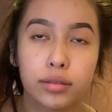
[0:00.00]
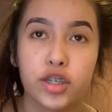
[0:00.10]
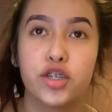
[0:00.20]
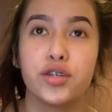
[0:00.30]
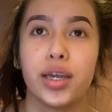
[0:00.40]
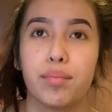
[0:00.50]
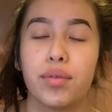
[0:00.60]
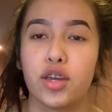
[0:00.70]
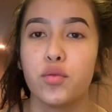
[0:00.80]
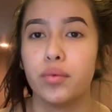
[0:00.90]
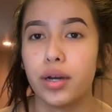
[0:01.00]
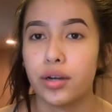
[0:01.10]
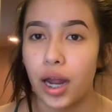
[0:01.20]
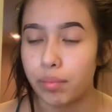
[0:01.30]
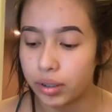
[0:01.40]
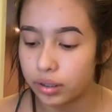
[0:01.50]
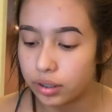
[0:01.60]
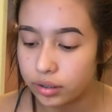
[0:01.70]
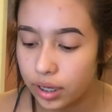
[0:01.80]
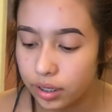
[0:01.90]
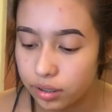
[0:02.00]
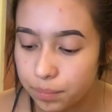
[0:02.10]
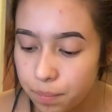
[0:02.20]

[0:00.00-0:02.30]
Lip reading: shape that you want your eyebrow to look like.